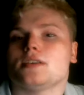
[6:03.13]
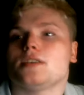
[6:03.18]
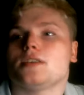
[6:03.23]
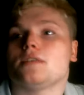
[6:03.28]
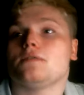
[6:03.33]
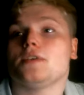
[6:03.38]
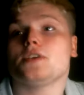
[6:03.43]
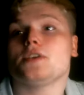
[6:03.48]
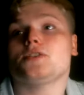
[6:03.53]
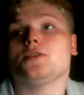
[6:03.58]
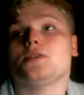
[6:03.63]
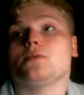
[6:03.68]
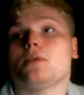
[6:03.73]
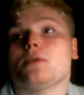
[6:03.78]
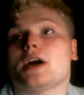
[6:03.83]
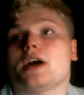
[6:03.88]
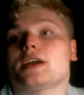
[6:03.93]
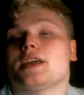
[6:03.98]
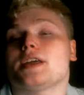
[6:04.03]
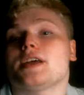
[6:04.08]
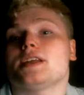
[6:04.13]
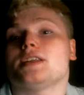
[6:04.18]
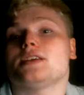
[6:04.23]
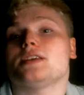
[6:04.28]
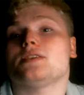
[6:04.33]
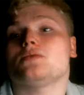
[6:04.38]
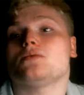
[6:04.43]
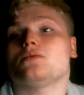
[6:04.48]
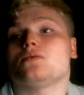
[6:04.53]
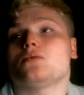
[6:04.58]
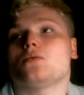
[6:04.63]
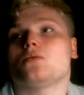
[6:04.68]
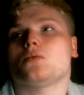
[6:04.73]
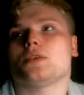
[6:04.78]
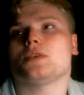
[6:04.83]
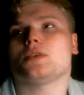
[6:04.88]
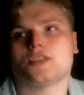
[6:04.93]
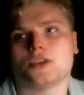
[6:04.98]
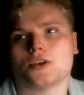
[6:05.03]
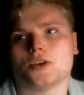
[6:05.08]
The V2 rocket
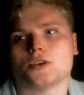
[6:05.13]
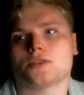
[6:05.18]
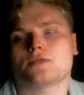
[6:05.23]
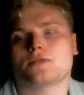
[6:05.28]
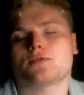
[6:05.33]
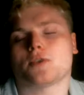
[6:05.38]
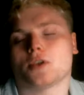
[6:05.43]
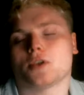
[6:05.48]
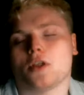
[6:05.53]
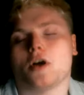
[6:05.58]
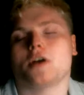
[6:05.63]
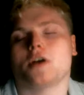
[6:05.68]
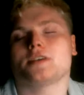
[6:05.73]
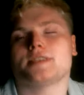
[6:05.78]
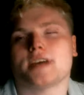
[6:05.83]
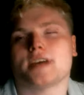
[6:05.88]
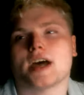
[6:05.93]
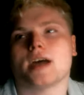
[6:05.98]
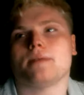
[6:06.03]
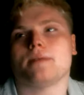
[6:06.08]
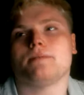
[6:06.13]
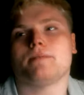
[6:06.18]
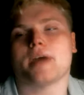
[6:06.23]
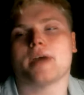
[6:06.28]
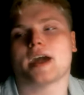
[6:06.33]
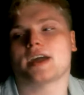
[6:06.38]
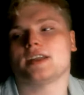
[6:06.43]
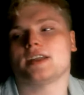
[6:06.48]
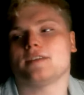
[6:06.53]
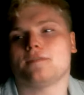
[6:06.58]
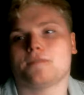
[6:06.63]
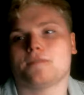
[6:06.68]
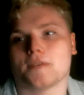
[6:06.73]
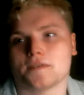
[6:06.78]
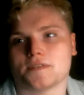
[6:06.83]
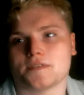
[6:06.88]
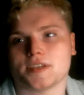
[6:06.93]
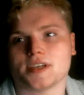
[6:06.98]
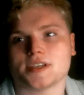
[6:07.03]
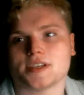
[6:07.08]
was used for a long time back in the
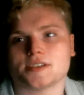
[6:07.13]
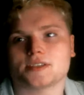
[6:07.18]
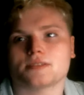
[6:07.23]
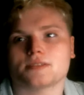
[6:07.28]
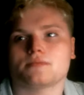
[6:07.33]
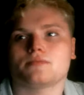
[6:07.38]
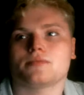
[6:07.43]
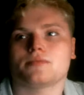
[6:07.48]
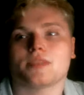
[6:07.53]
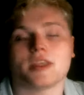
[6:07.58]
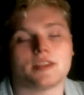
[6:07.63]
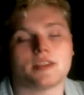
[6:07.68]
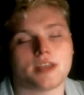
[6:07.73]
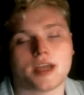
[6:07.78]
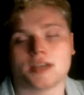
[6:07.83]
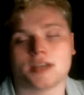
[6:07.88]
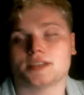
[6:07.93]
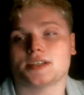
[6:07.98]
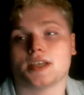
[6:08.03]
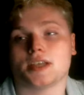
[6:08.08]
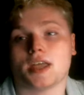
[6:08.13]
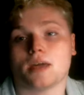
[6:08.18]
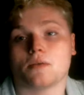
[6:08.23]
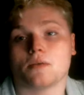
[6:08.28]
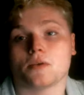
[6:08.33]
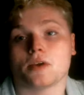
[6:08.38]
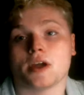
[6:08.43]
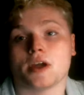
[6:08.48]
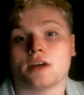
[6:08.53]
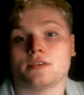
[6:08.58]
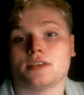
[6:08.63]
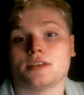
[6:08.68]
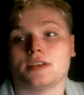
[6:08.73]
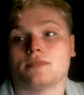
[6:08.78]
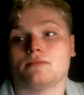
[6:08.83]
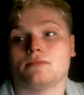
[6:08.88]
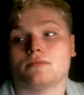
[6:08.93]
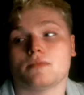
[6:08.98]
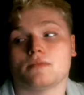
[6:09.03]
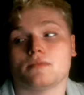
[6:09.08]
50s. Then NASA came around
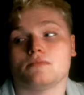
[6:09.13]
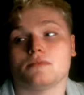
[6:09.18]
and,